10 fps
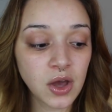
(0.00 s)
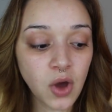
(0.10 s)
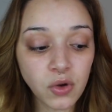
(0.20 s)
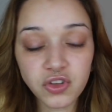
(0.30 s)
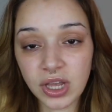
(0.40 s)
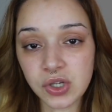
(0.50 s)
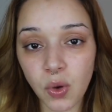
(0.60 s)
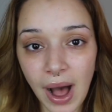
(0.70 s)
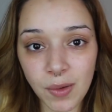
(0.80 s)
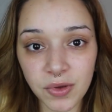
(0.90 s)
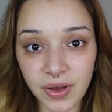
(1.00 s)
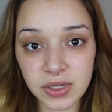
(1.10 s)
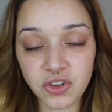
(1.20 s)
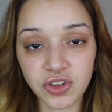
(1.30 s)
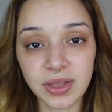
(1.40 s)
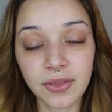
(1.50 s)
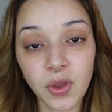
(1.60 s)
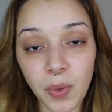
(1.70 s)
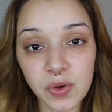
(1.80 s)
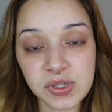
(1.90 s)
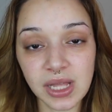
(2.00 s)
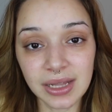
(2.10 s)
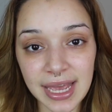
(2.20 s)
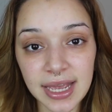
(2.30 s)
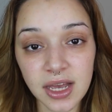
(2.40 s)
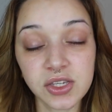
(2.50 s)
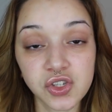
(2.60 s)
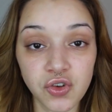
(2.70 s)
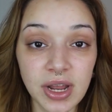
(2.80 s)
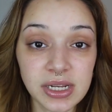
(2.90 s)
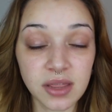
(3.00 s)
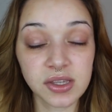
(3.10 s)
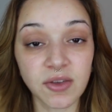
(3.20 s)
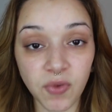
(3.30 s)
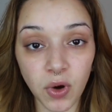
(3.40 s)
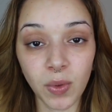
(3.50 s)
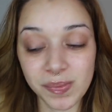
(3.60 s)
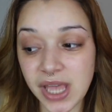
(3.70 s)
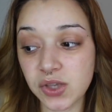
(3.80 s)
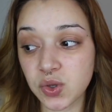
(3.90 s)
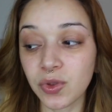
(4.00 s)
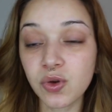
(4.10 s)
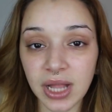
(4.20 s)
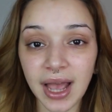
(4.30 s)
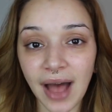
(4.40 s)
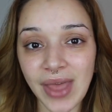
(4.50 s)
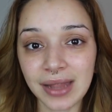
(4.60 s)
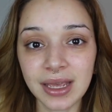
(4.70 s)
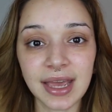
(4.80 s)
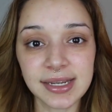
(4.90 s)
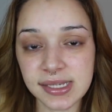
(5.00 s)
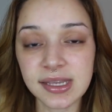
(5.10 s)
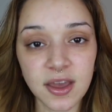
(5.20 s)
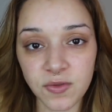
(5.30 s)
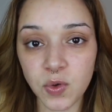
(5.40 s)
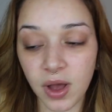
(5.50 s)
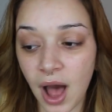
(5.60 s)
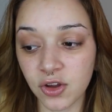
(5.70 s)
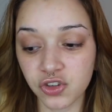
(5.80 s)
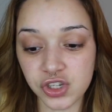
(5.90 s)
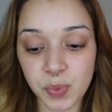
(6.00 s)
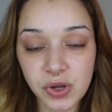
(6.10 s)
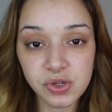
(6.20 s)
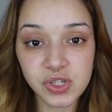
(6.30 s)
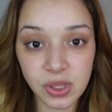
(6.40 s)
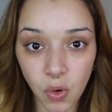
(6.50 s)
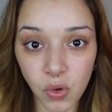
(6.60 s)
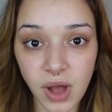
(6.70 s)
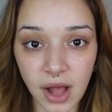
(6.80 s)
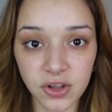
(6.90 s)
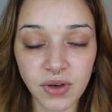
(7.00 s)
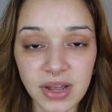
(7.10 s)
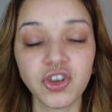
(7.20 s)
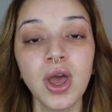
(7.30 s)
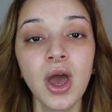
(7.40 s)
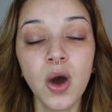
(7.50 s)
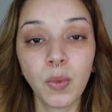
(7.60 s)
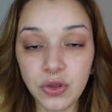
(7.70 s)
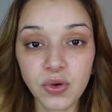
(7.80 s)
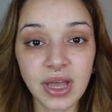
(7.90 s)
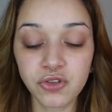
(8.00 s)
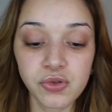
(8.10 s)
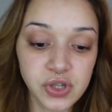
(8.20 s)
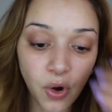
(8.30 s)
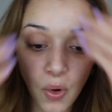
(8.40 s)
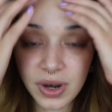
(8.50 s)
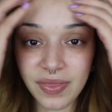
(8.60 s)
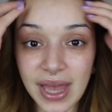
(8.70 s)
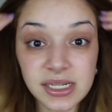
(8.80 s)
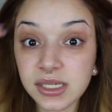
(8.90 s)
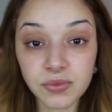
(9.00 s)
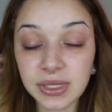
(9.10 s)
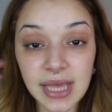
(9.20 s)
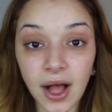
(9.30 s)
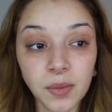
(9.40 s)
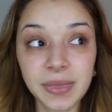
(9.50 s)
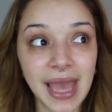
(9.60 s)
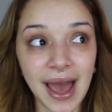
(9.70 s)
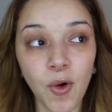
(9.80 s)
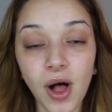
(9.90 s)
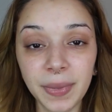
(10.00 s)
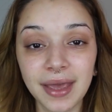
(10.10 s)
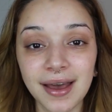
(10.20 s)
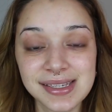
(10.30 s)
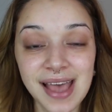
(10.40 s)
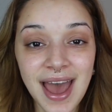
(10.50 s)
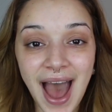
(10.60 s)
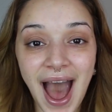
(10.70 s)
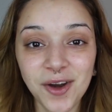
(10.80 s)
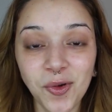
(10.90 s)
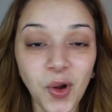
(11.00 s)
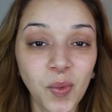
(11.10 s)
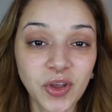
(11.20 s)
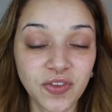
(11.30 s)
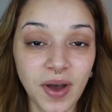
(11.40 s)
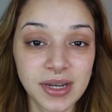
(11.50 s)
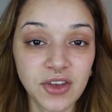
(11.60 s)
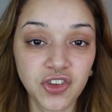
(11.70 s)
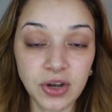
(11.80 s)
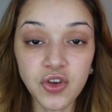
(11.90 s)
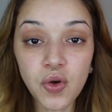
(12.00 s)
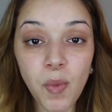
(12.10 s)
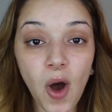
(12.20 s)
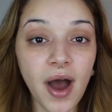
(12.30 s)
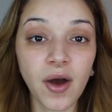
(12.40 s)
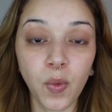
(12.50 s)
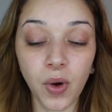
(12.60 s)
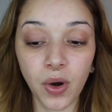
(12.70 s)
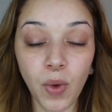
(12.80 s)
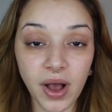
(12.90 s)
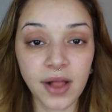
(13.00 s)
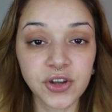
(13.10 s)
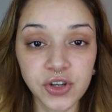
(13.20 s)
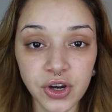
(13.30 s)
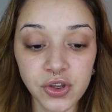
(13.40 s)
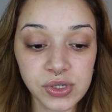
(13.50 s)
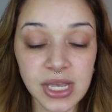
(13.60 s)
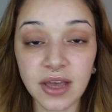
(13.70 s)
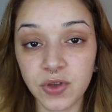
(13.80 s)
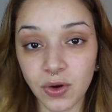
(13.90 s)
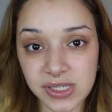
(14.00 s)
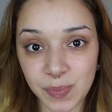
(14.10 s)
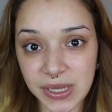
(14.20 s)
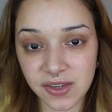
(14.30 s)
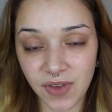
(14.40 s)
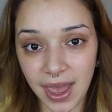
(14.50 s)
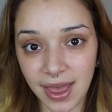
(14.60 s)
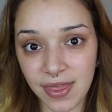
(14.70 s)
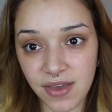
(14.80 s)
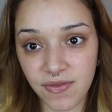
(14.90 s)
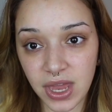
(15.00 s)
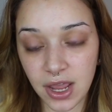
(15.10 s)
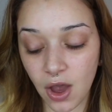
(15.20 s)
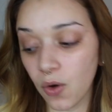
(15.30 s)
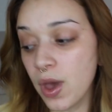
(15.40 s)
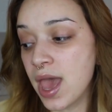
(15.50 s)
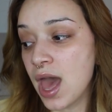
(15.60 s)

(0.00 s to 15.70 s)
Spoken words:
Kojendo Aqua foundation, then they'll post the link straight to the Sephora website. So when you click on that link, it doesn't give you a color, it just brings you to the whole color range where you can choose your own. And that doesn't really help me at all because I don't know which foundation you bought or what color you're using if you don't specify it in the video.